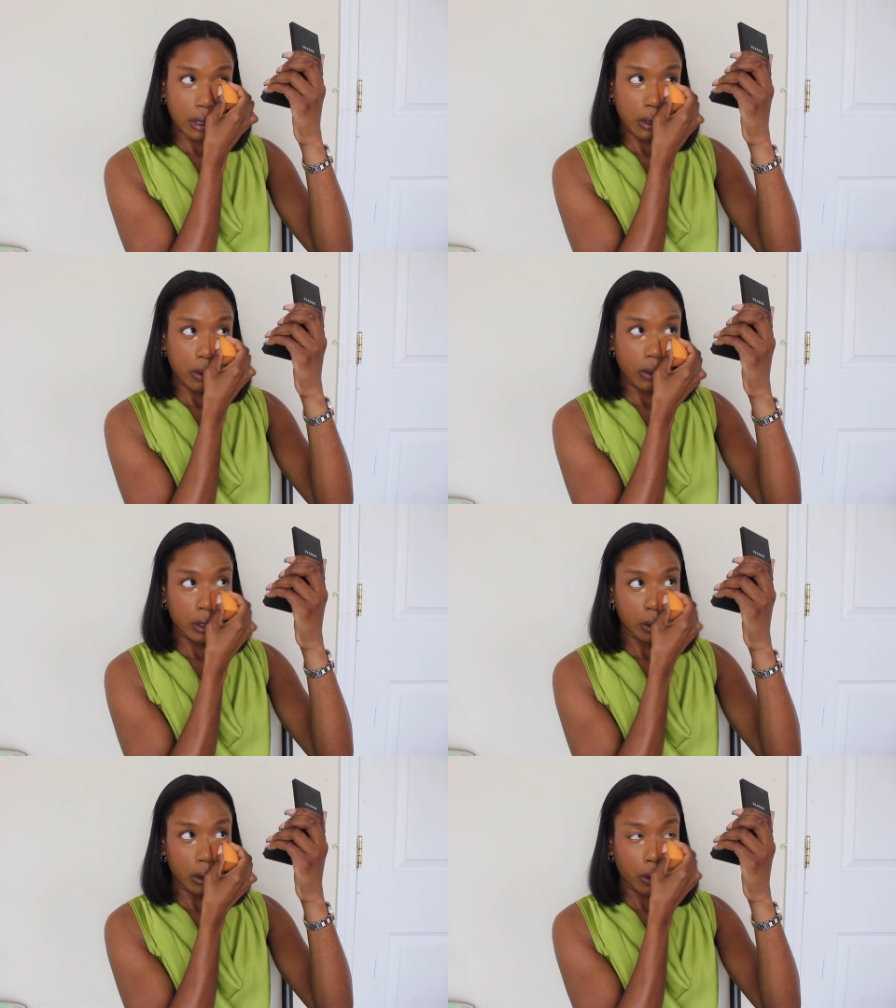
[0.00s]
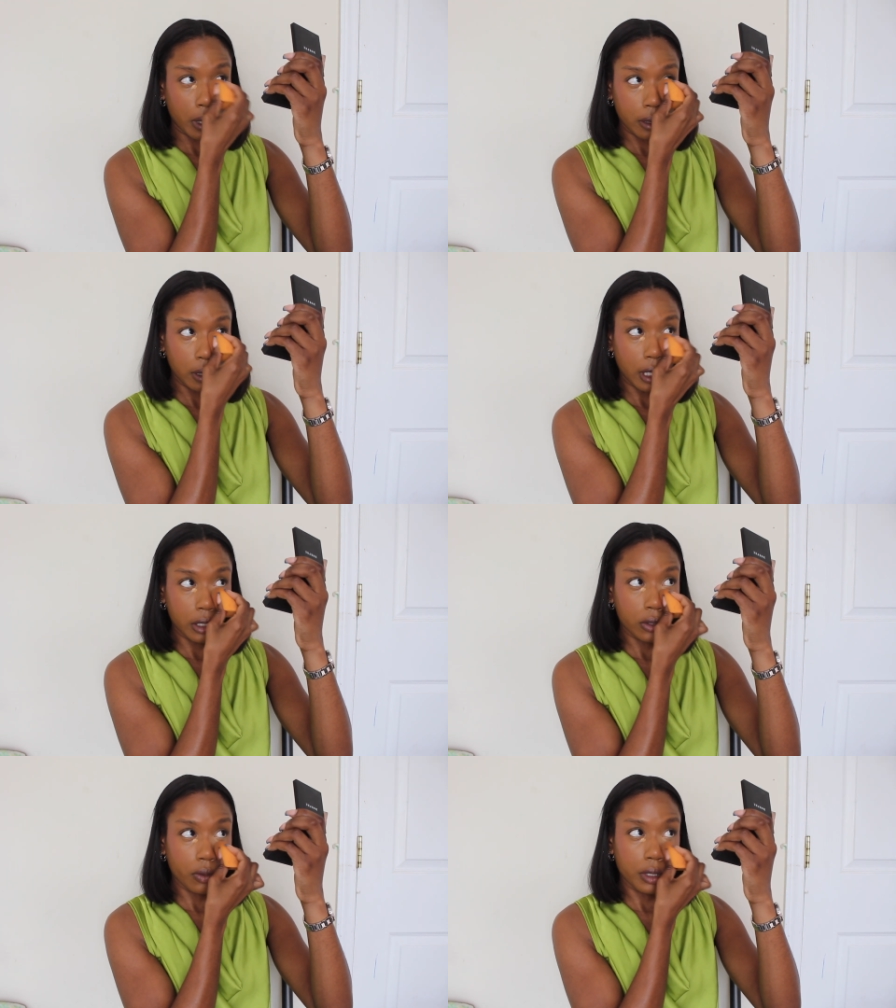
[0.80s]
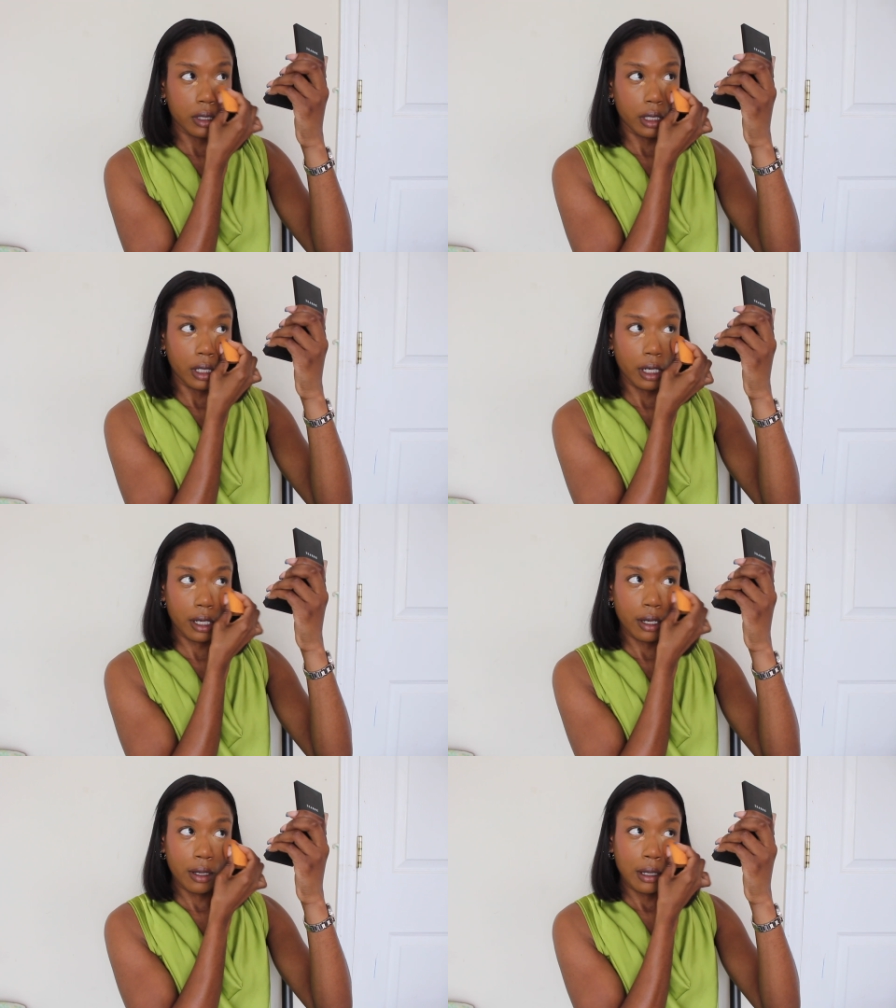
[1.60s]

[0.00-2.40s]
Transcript: I don't want to look crazy. I just want to look